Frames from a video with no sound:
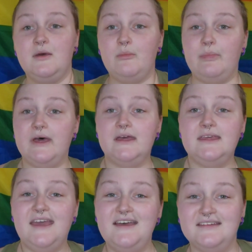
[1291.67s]
But
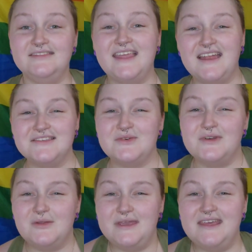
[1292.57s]
yeah, that is
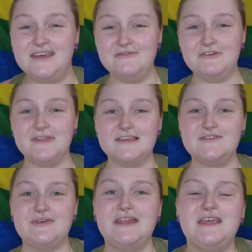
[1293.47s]
going to be it for this
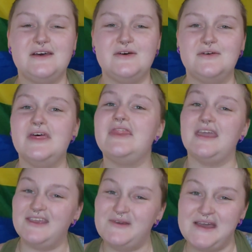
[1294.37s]
video.
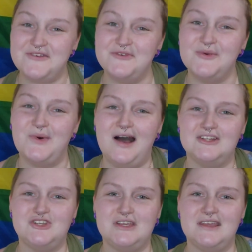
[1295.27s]
Thank you again for
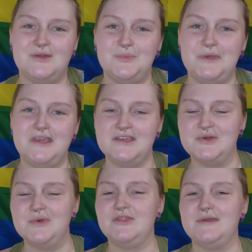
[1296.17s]
watching and being
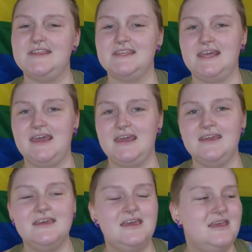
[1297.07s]
here with me
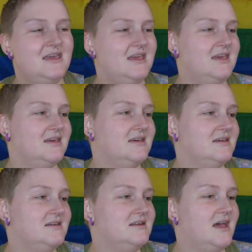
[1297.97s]
today.
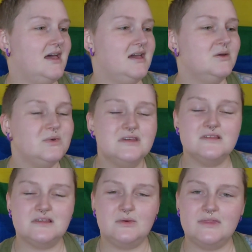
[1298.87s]
And I will
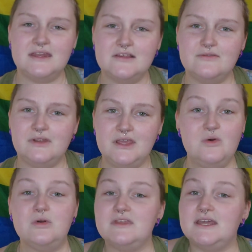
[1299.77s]
see you in the next video
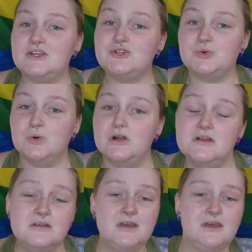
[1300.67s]
or the next
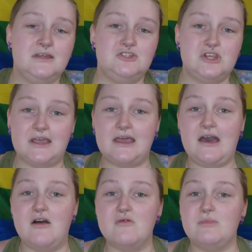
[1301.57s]
short. Check
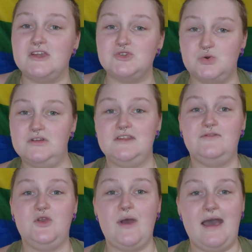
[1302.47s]
out my shorts
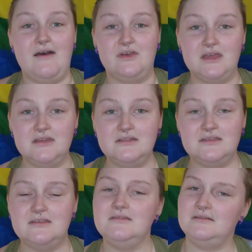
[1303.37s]
if you
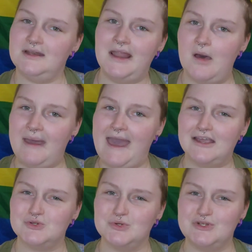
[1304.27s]
haven't. Not my
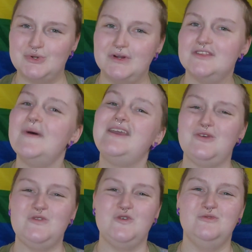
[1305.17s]
actual shorts, my
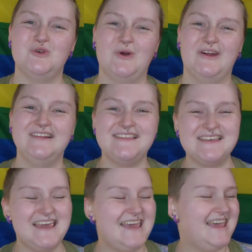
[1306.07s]
YouTube shorts.
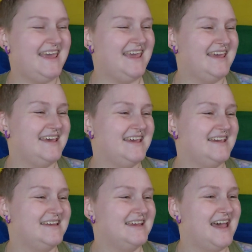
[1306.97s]

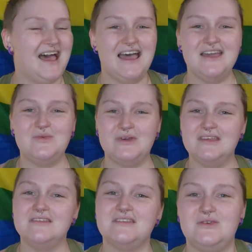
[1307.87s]
And I
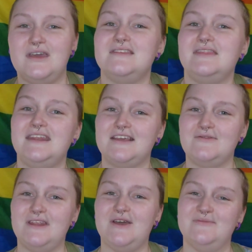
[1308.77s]
will see you guys in the next
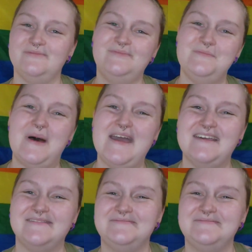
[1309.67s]
video. Bye.